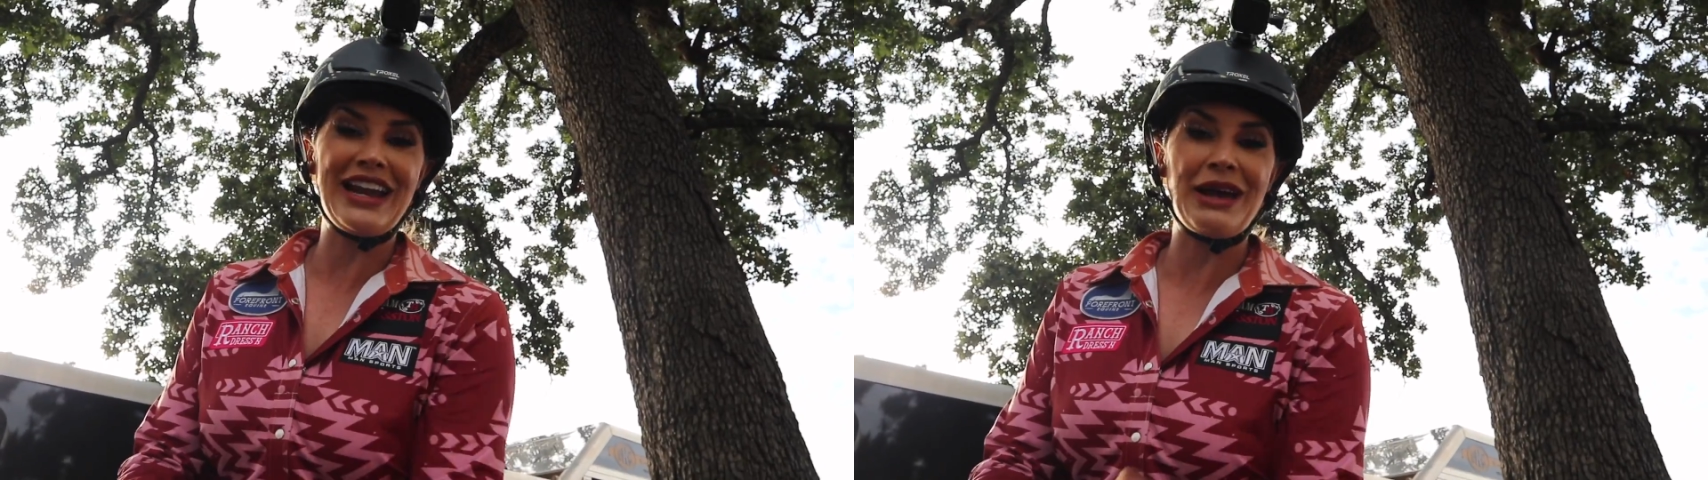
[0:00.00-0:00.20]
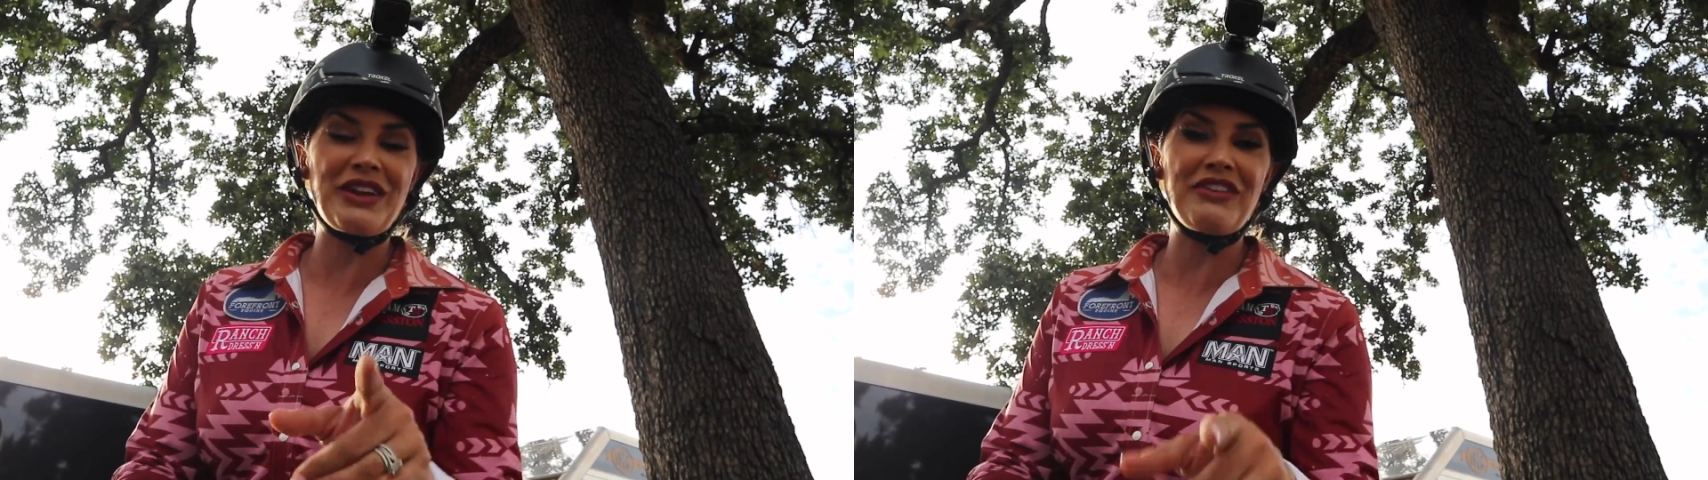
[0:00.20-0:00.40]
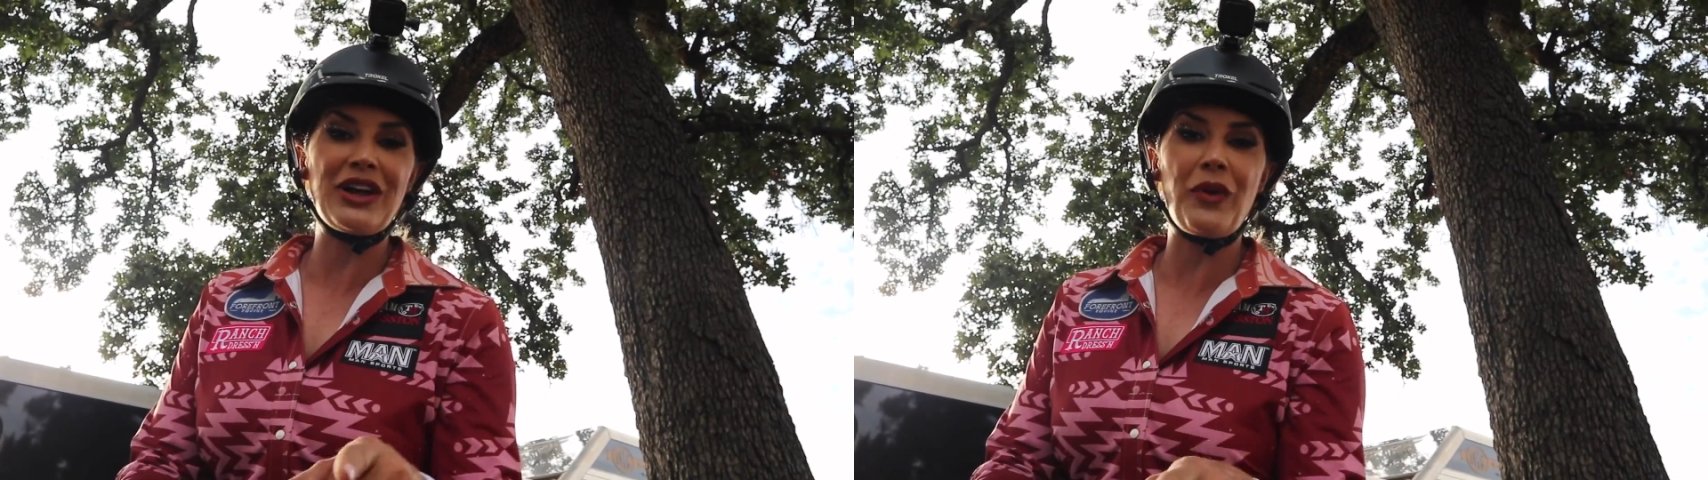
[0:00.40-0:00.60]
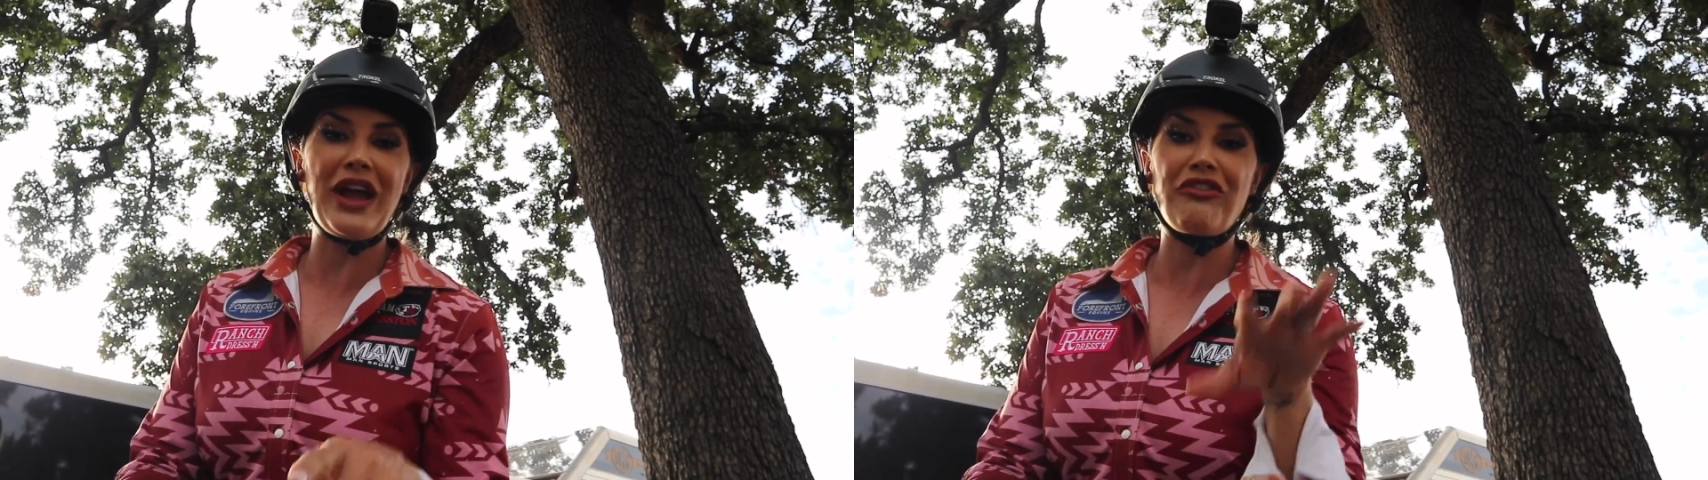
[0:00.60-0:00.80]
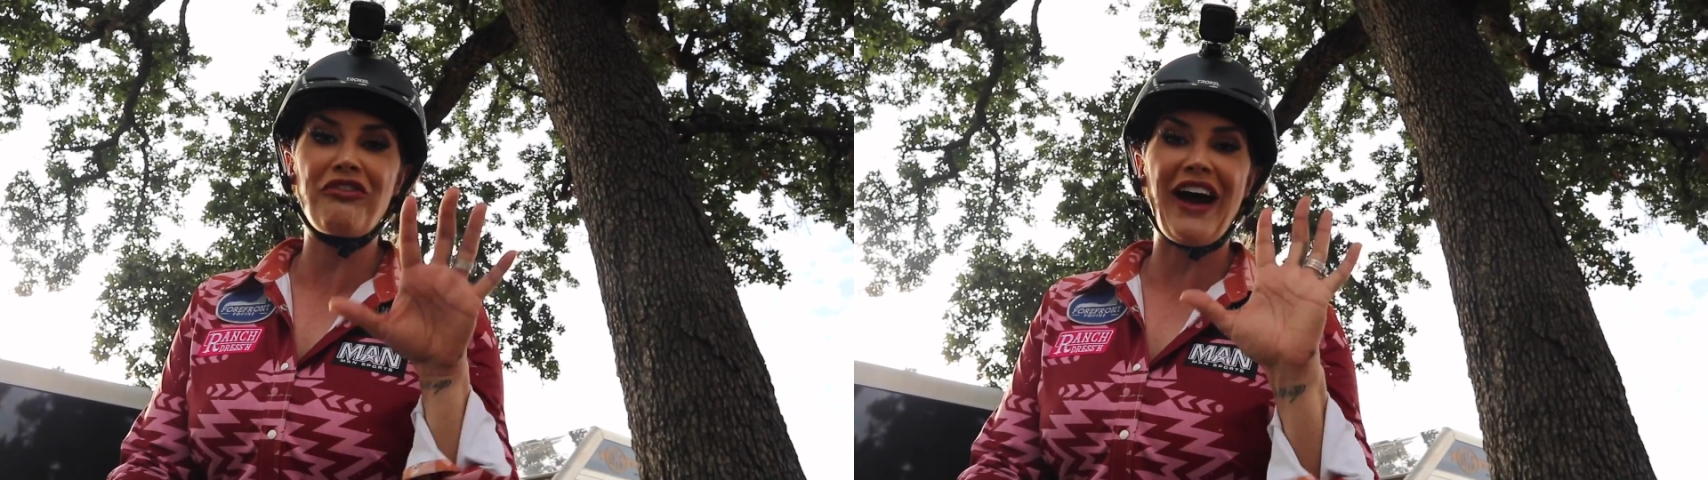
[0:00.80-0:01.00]
and I'm giving
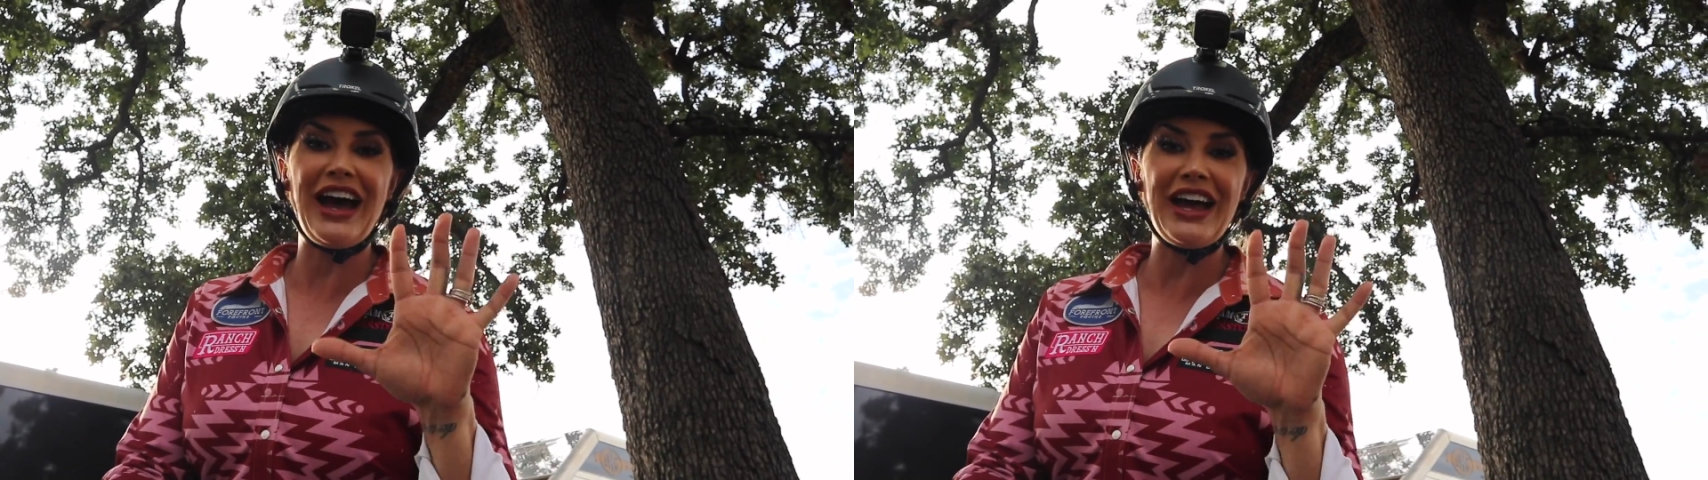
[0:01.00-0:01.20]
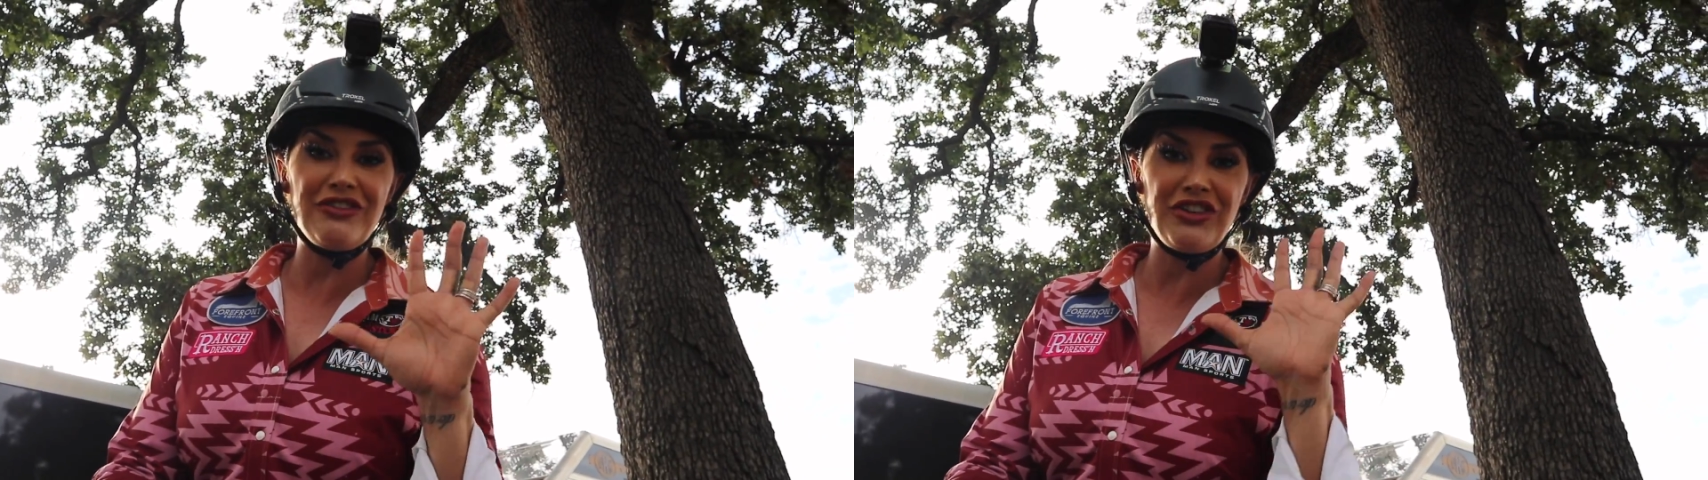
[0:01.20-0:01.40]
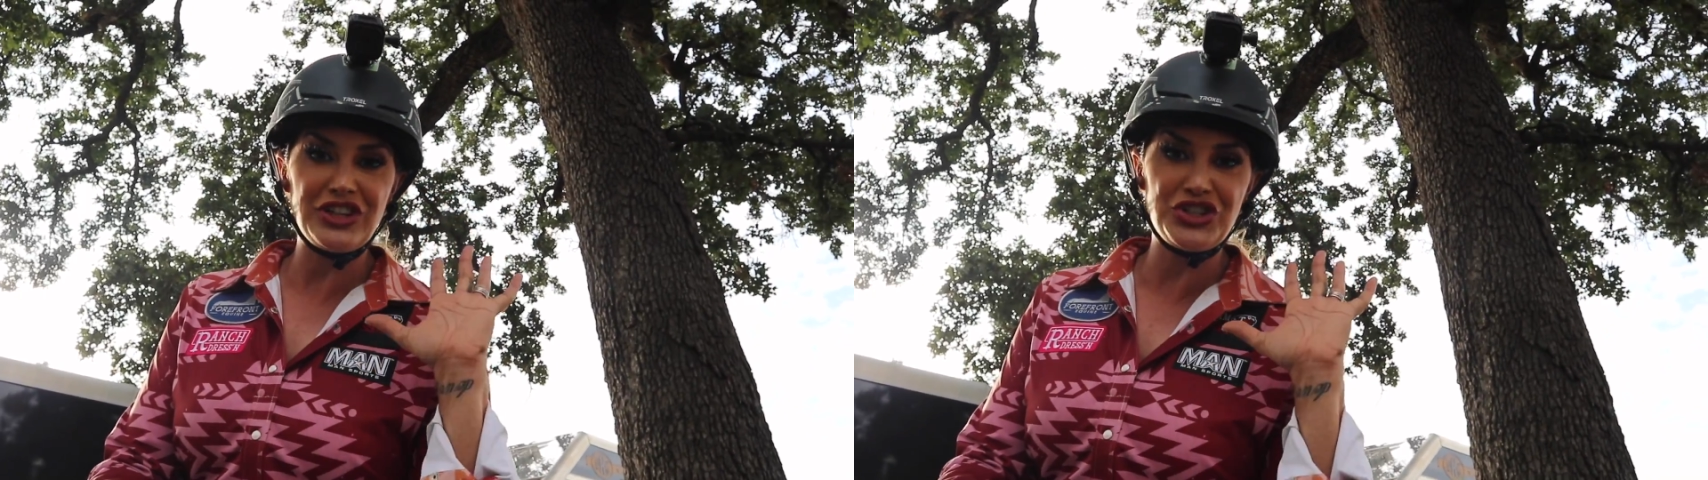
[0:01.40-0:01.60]
away 5